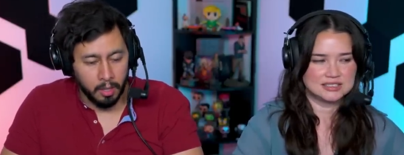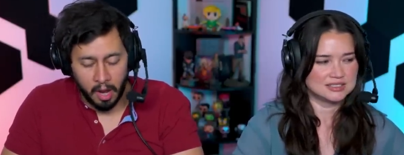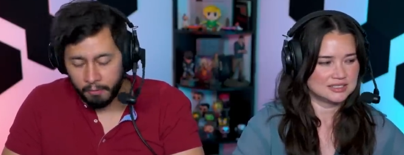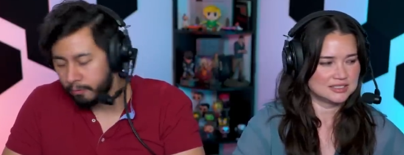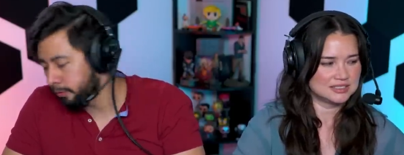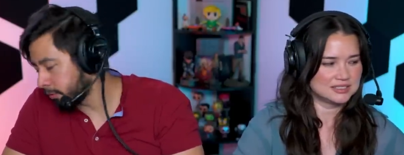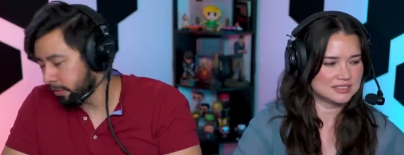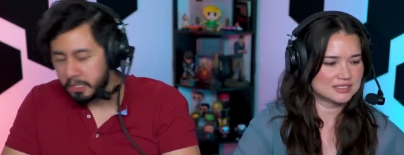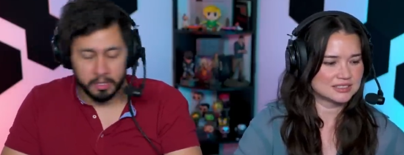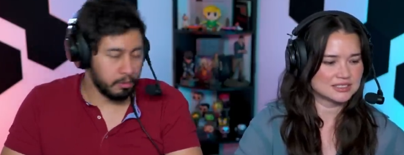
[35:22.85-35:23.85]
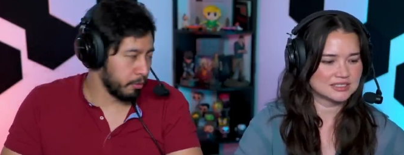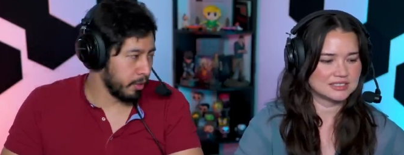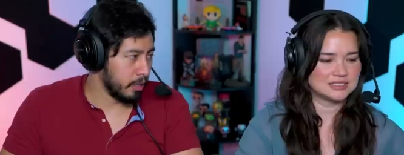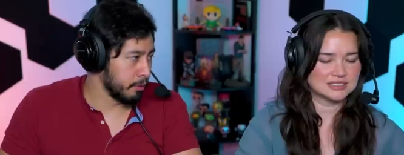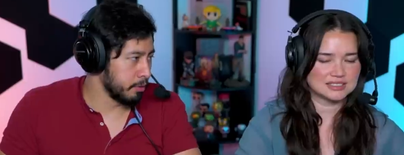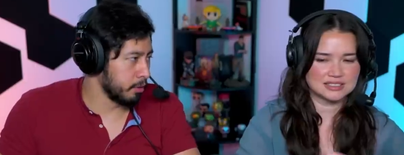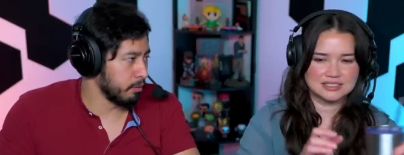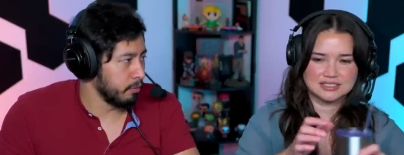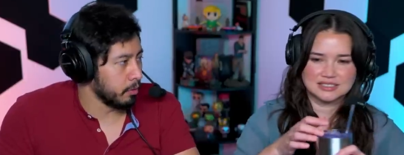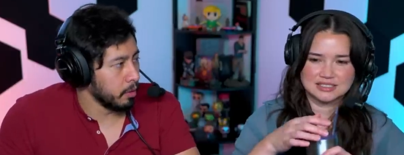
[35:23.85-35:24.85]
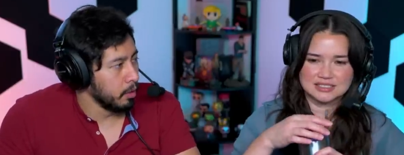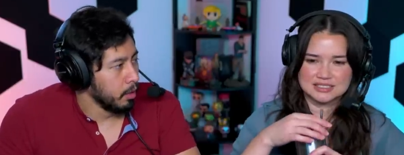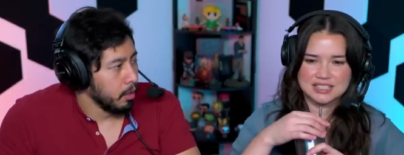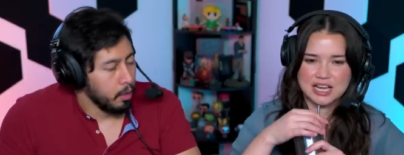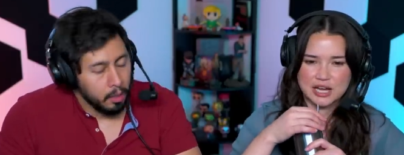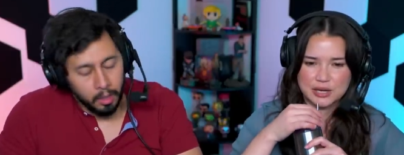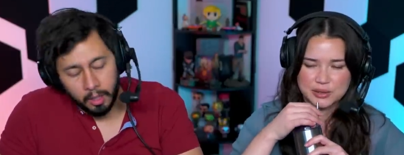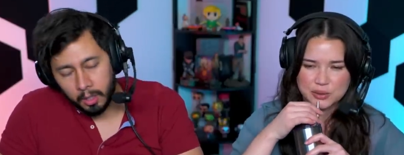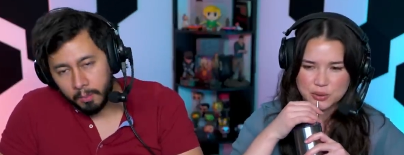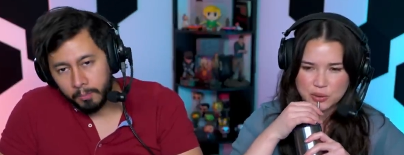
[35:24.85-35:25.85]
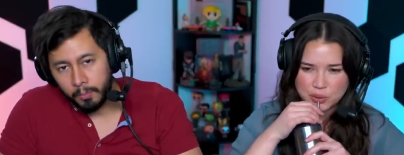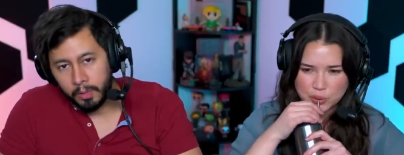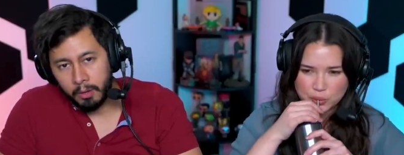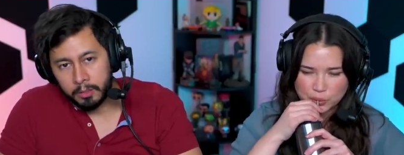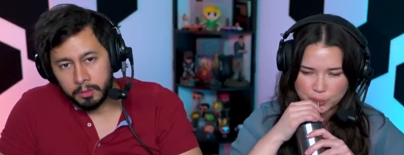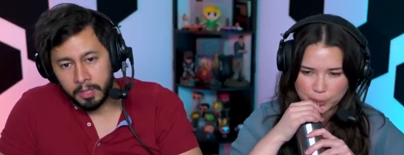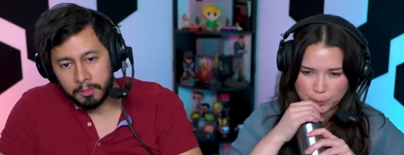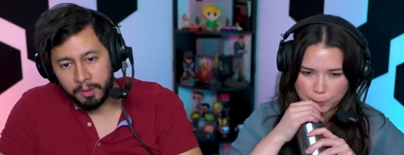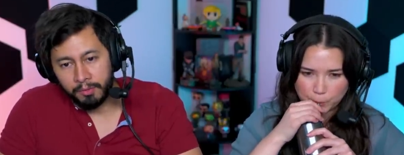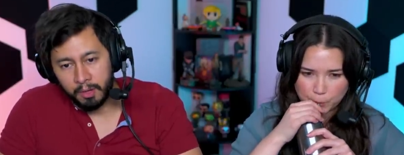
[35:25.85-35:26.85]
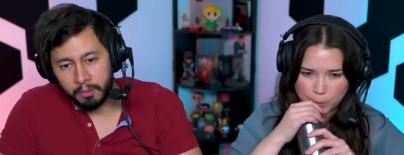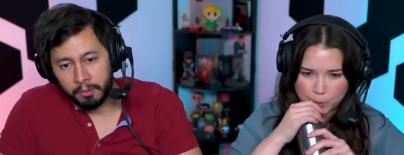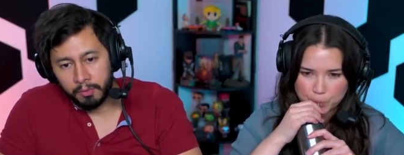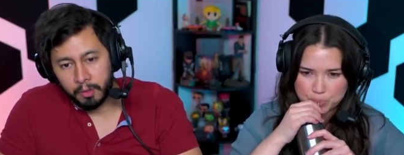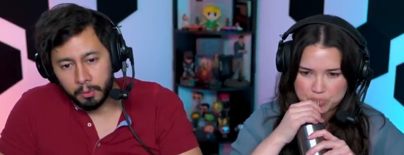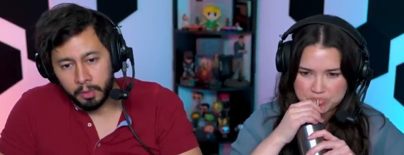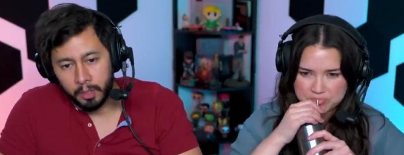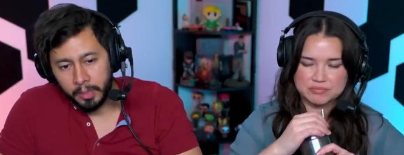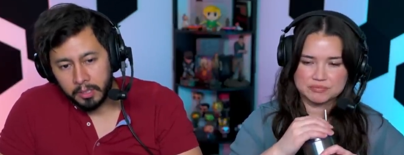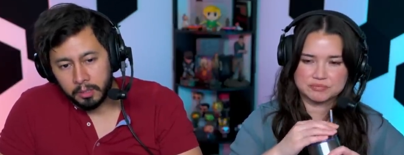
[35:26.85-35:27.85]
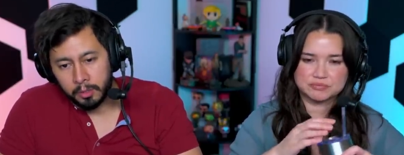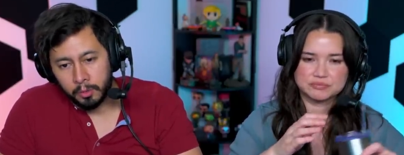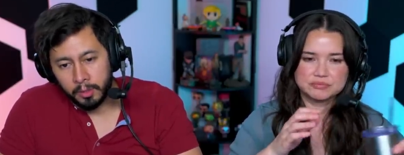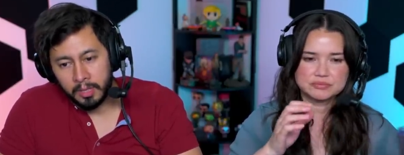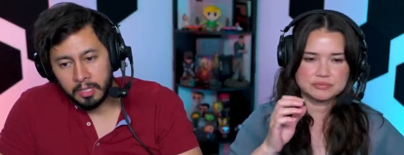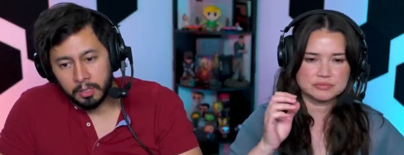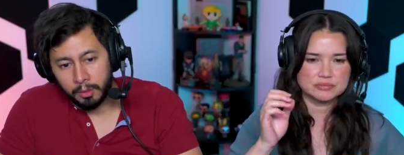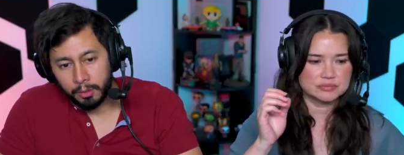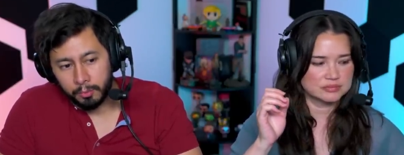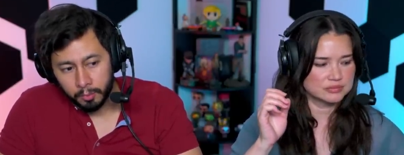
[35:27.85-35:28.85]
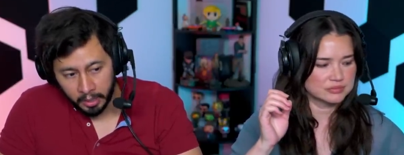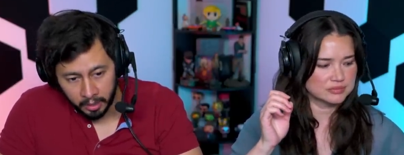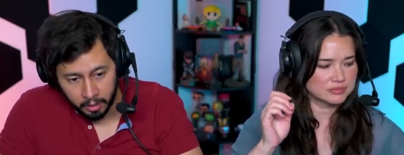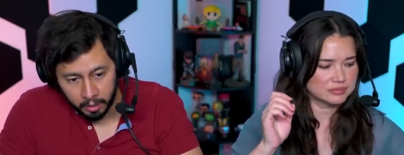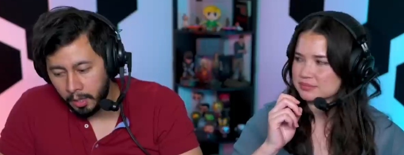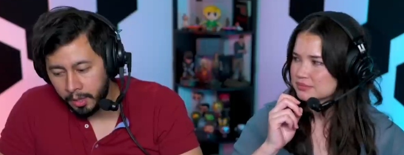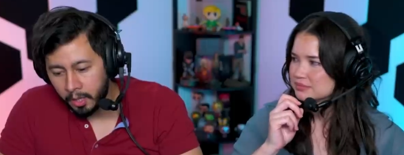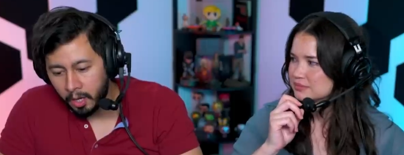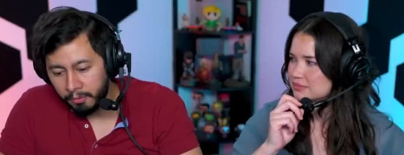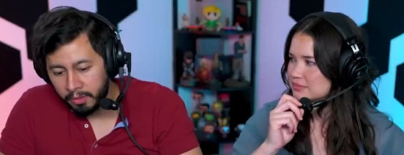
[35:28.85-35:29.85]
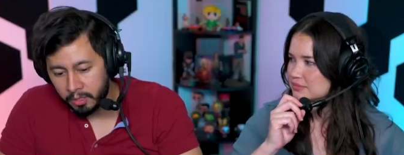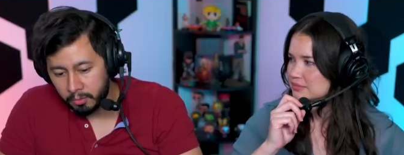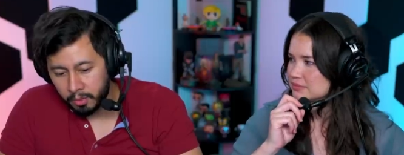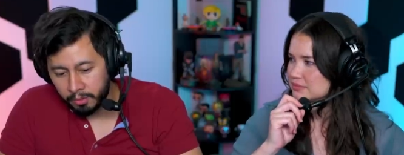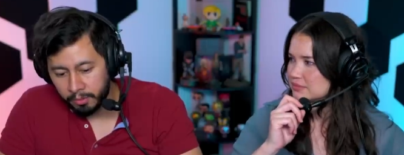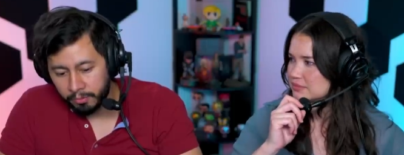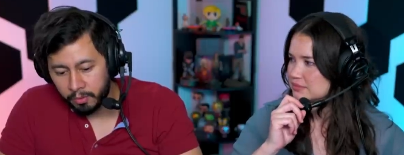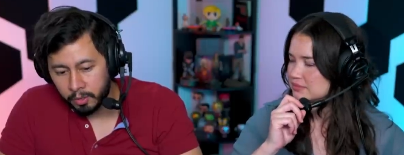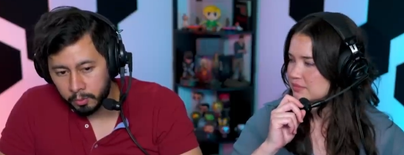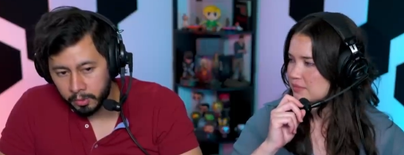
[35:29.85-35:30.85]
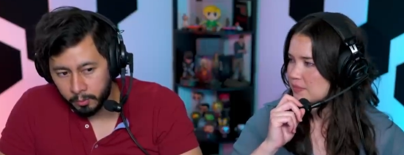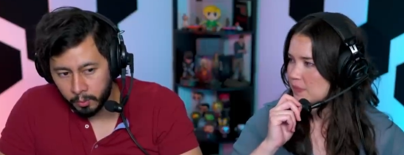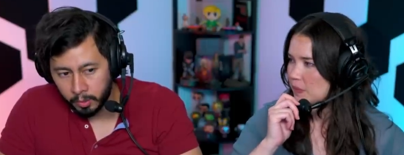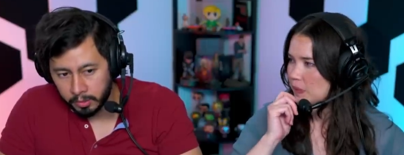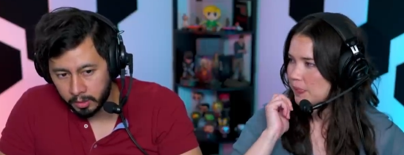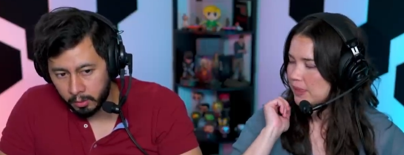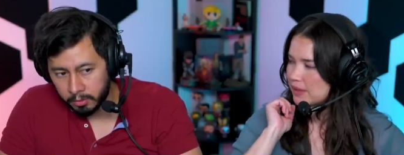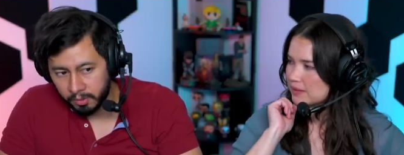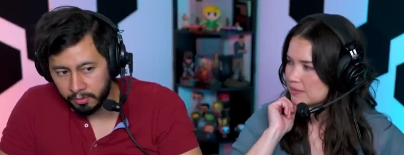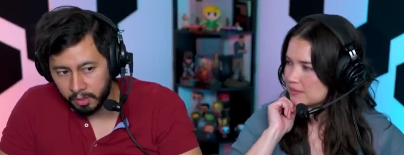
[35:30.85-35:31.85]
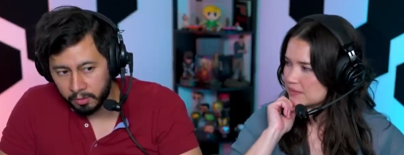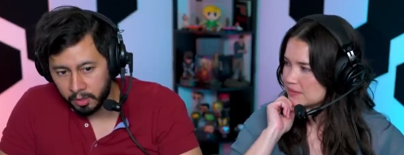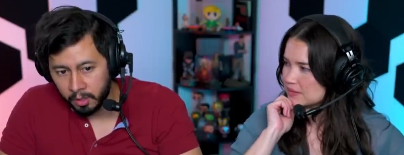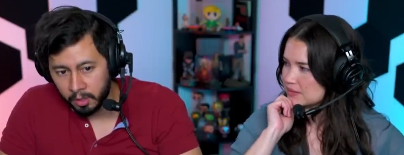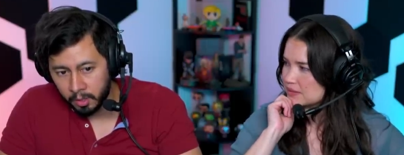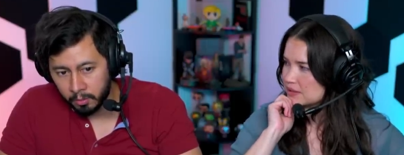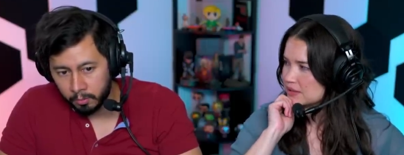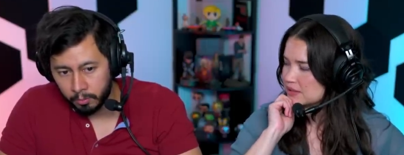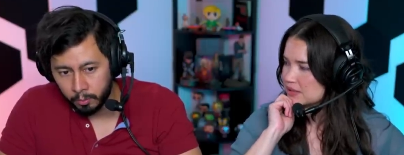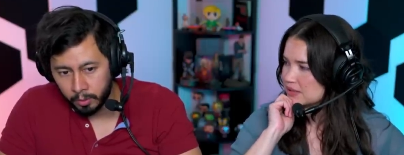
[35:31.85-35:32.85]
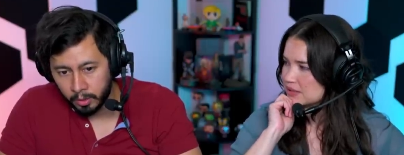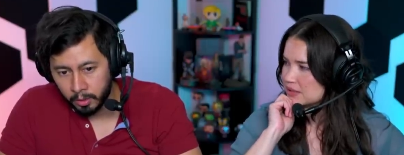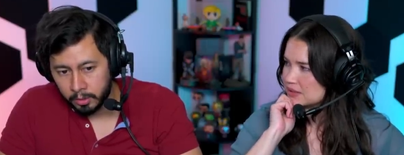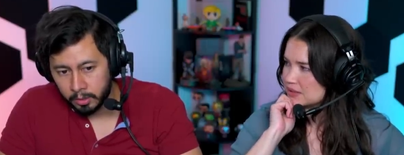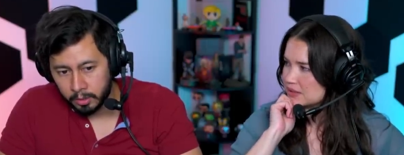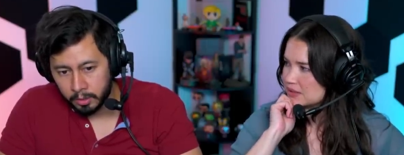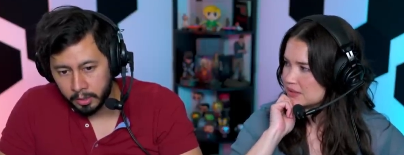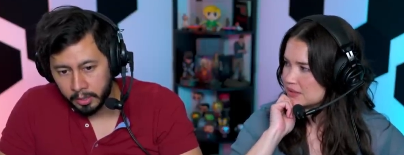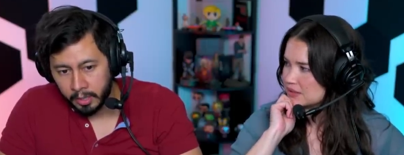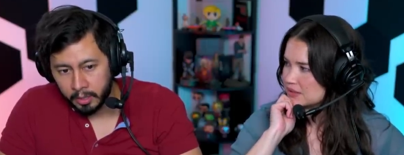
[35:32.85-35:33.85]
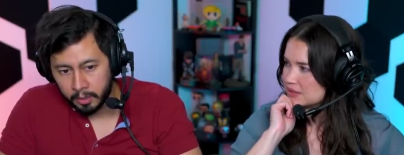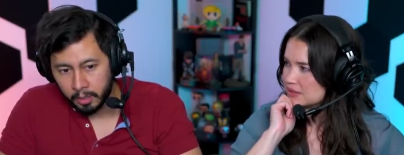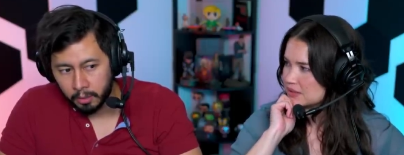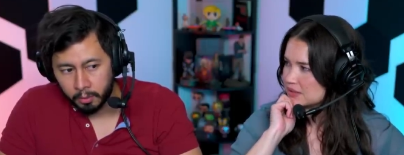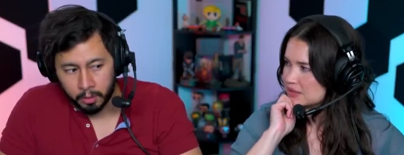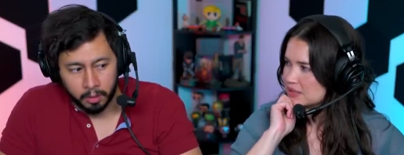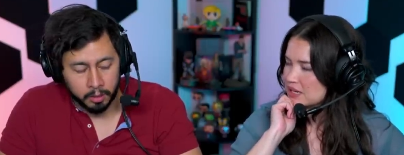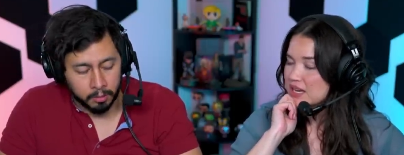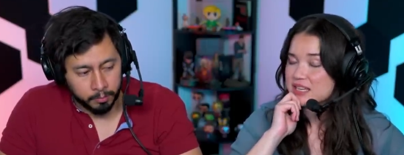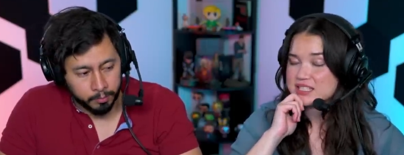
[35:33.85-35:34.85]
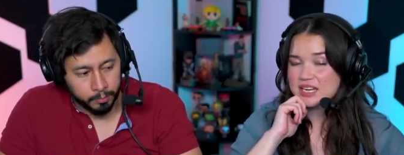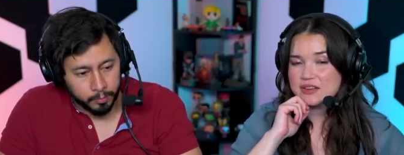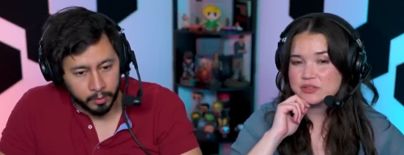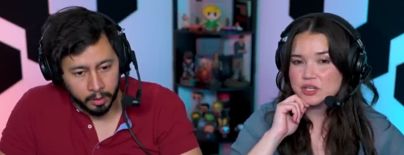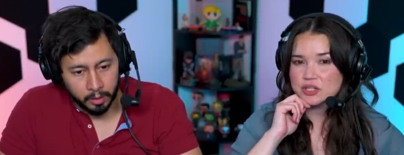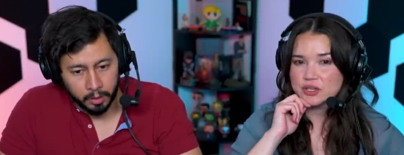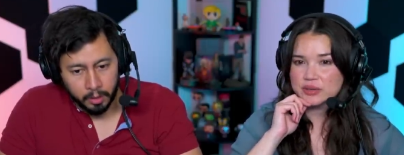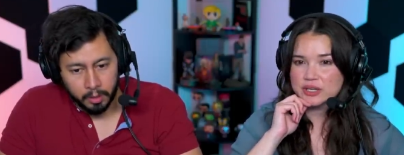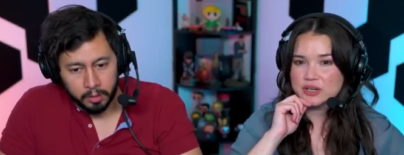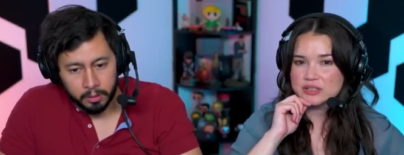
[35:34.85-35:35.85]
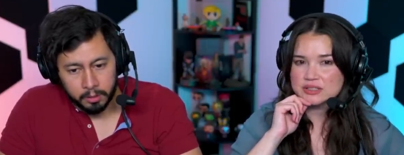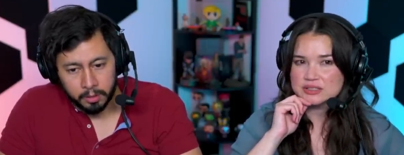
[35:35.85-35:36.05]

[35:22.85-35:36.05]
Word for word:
Speaker 1: every single thing I was looking for. Yeah. Um, that was that's my favorite far and away. But I still enjoyed these three. I think of these three, the, the first one that we watched today was my favorite, the Indian one, just because it like had a lot going on.
Speaker 2: It did have a lot yeah. going on.